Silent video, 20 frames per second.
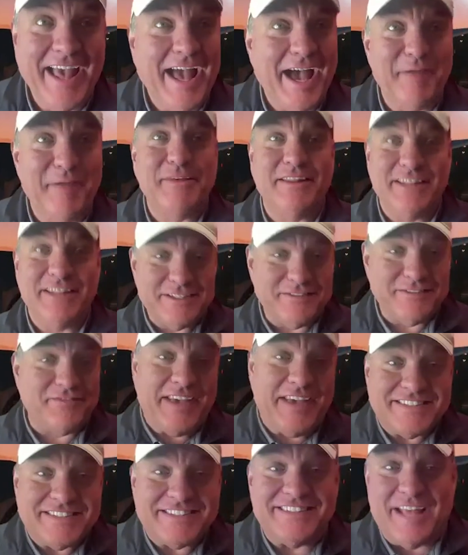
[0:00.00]
I mean, let's
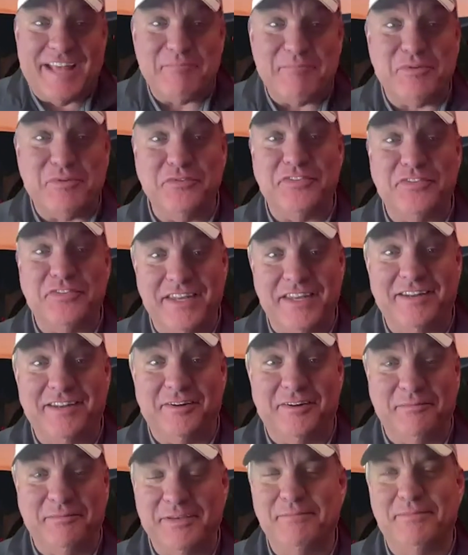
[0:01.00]
face it, that moved the
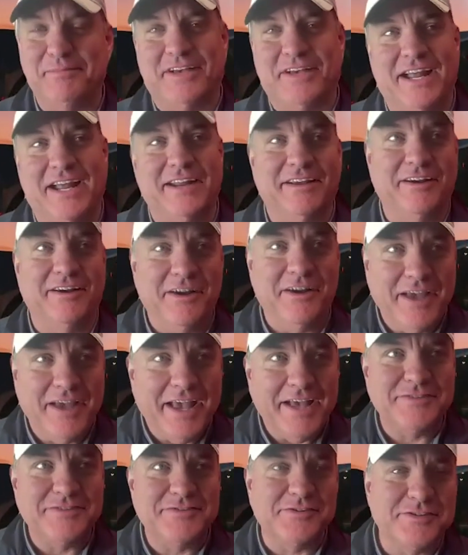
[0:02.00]
needle. People kind of go, oh,
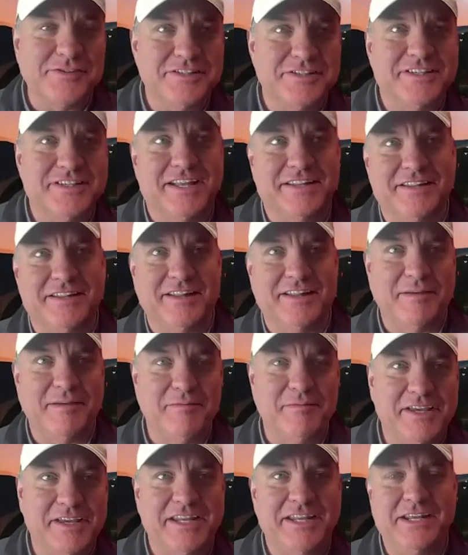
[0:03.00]
yeah, Georgia's got the
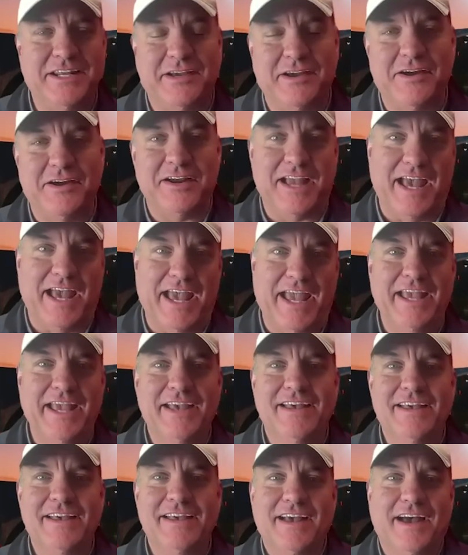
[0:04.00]
Lamborghini car guy.
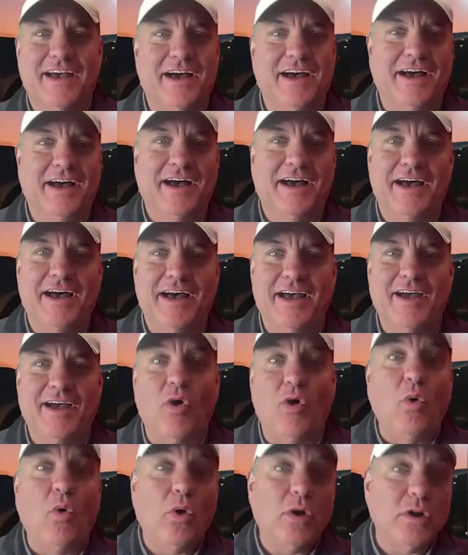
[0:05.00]

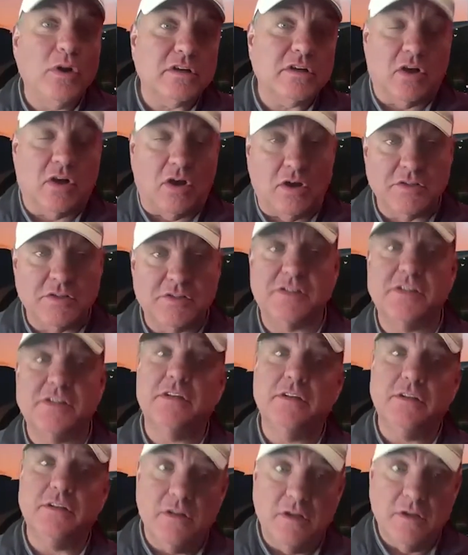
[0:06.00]
Or
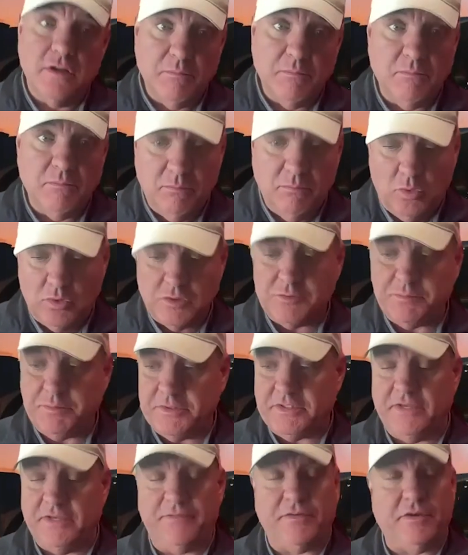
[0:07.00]
Carson, more
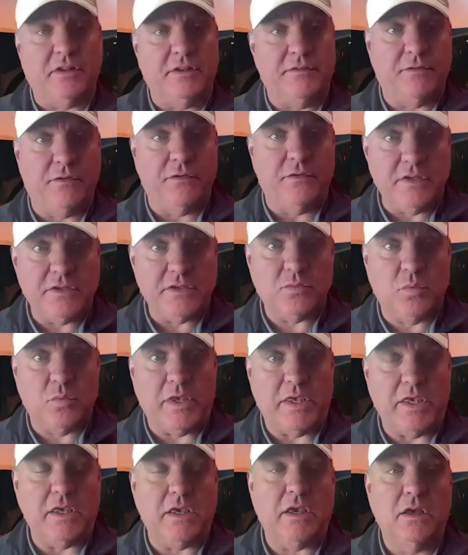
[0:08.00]
specifically for this
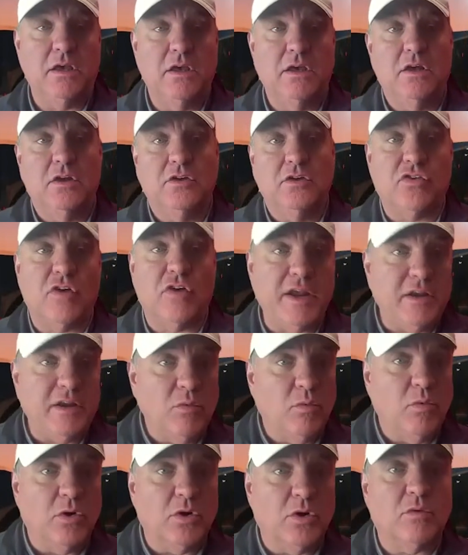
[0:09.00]
week, trying
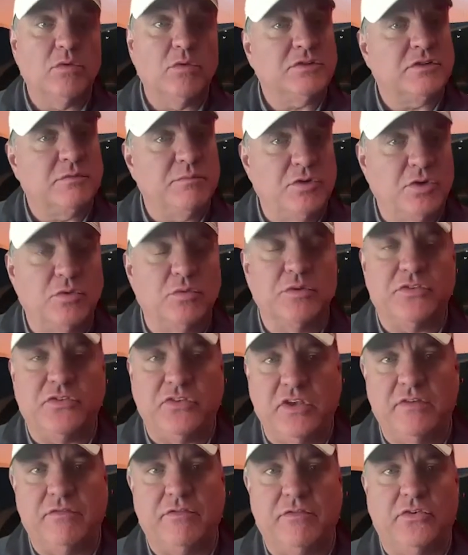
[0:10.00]
to work with some new
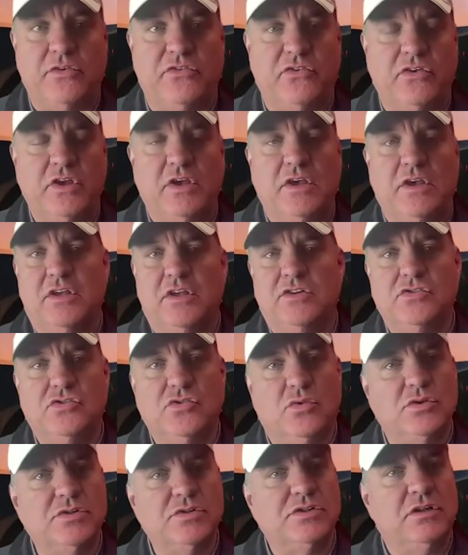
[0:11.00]
receivers.
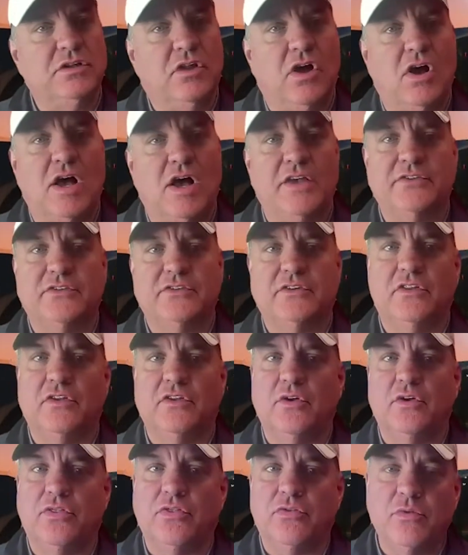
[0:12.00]
Georgia lost
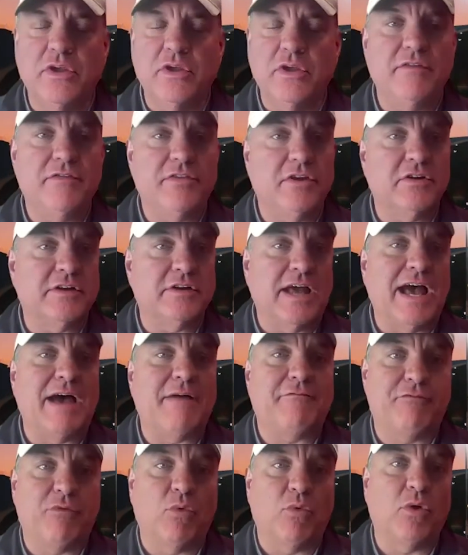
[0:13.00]
three of their
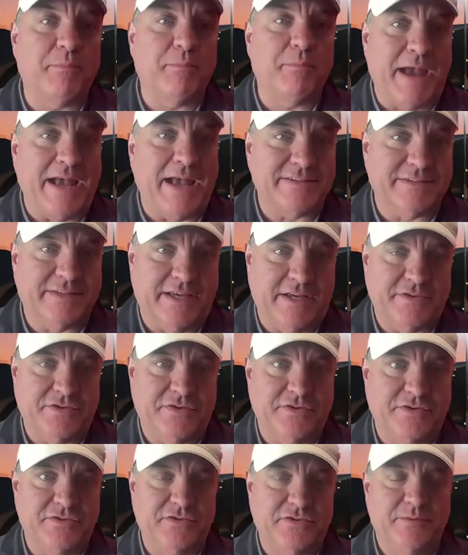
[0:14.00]
top four pass
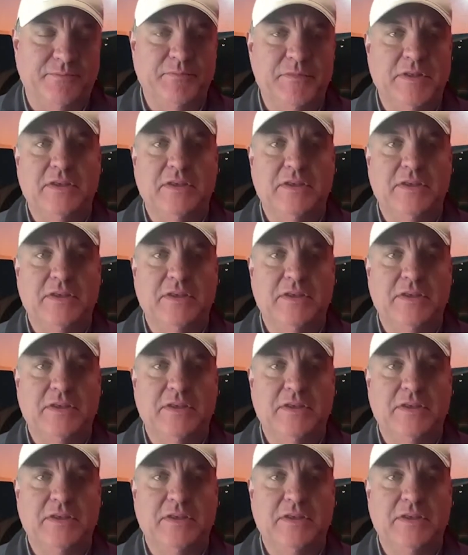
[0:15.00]
catchers.